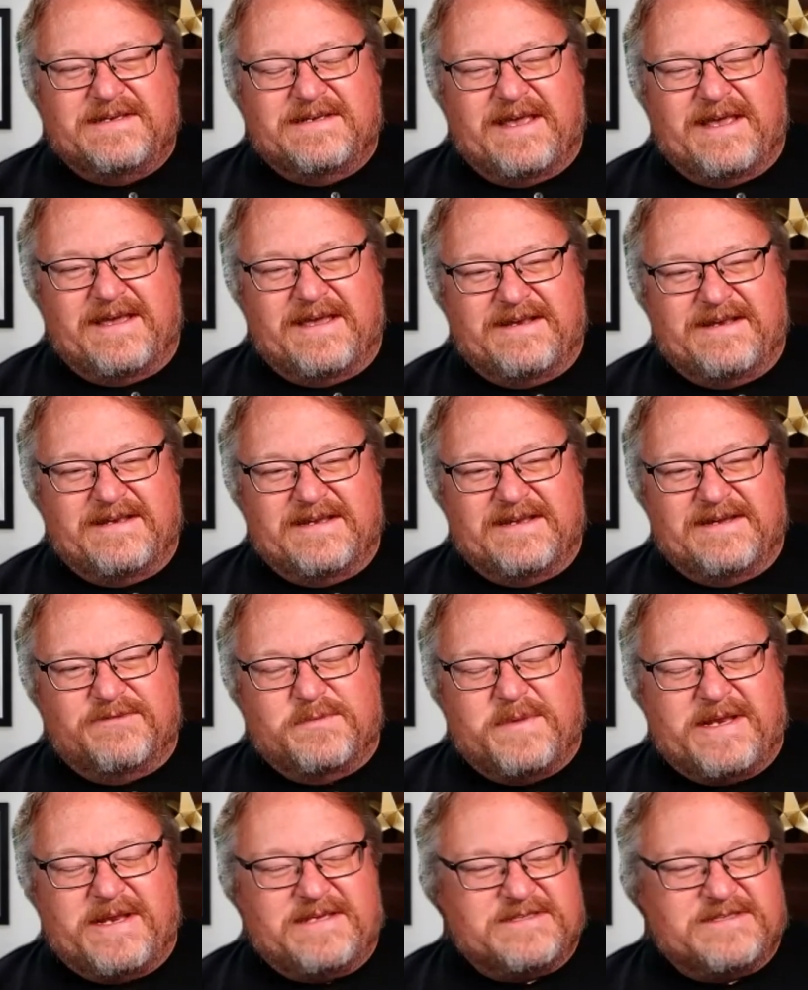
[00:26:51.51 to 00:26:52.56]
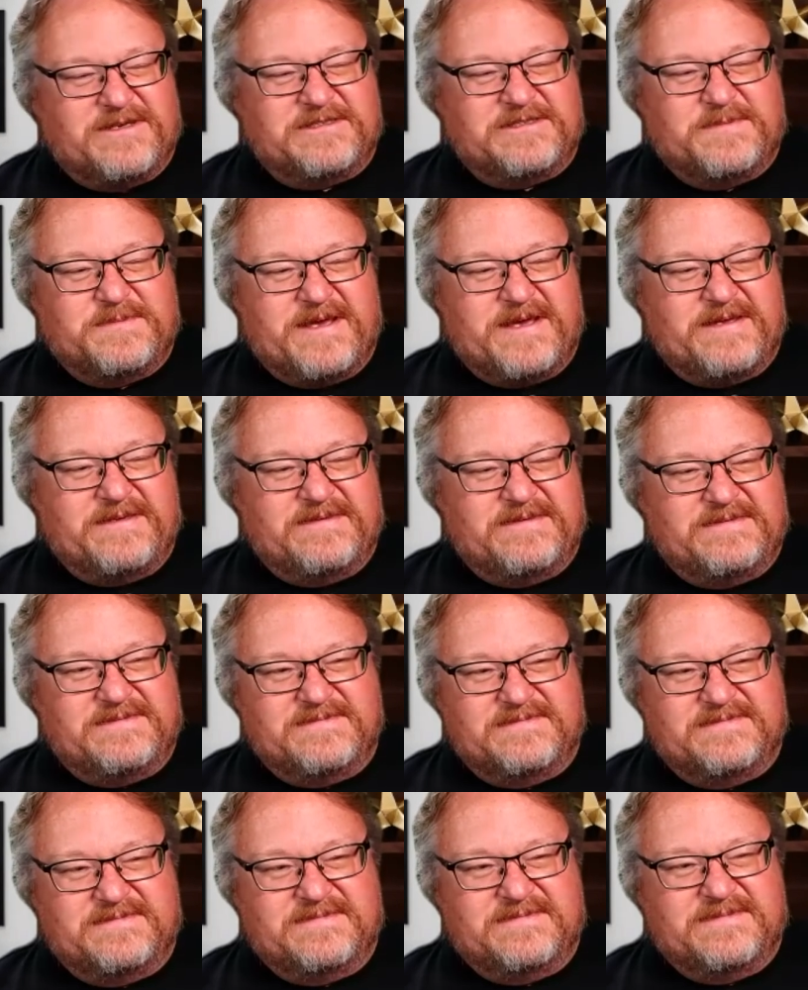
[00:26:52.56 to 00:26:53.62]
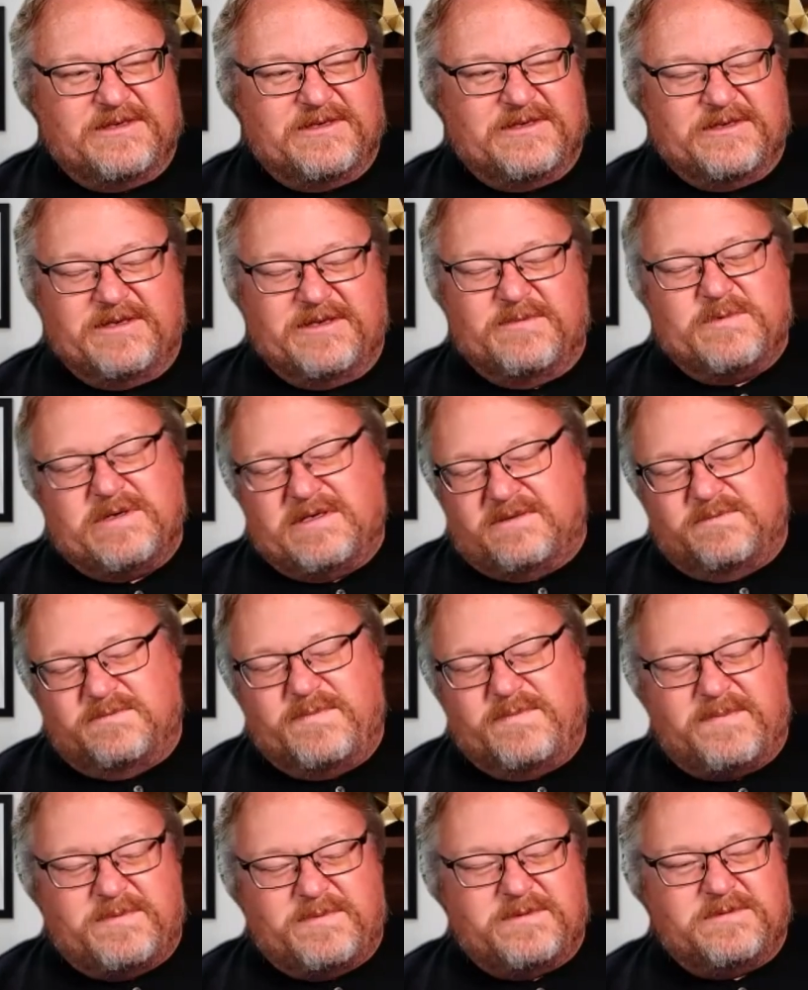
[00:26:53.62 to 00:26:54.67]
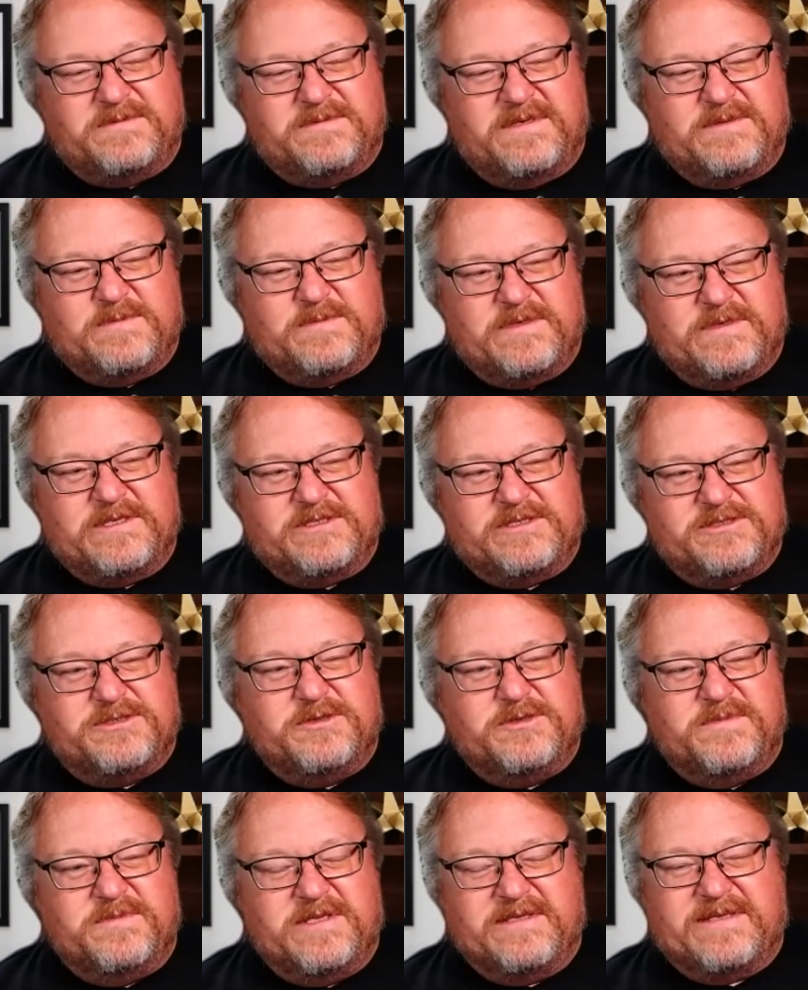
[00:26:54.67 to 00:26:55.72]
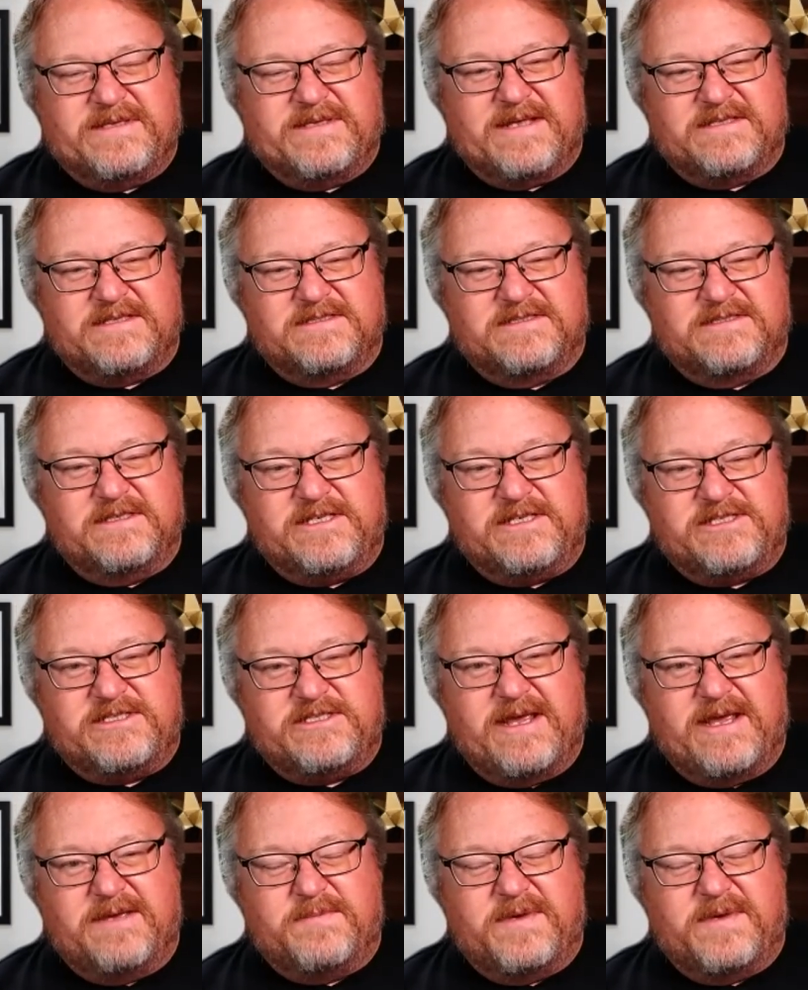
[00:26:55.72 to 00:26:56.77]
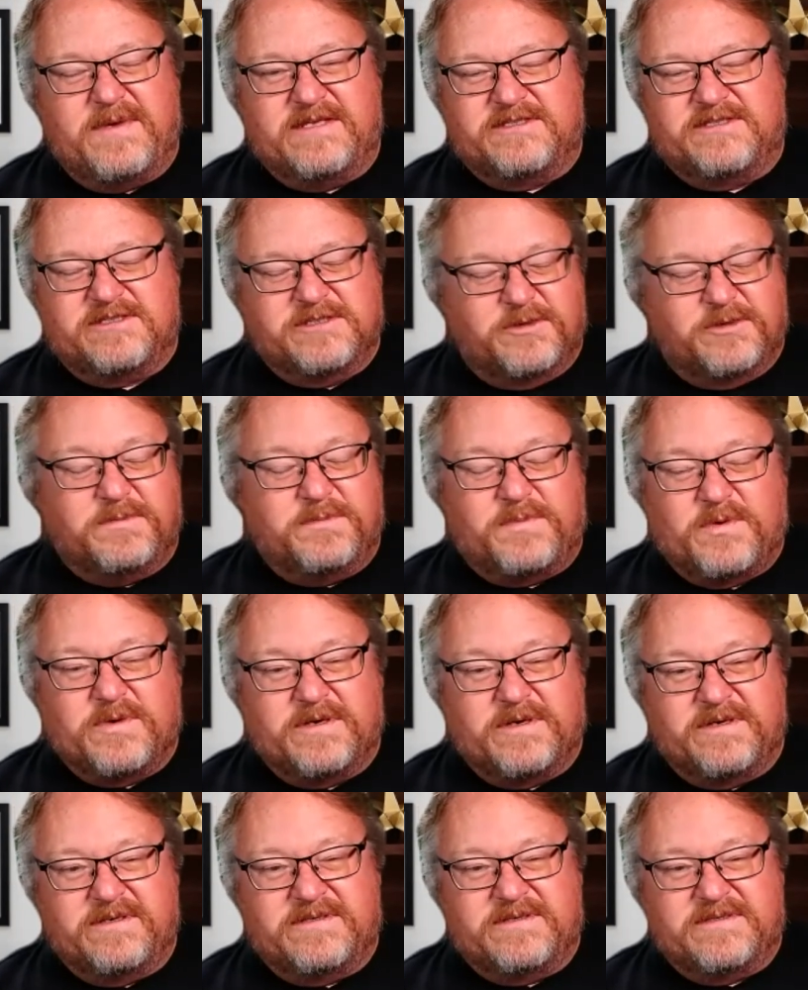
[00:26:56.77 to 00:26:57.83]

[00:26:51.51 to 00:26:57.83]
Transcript: And everybody talks about, all right, well, people would assume that that's cliche, but it's so important.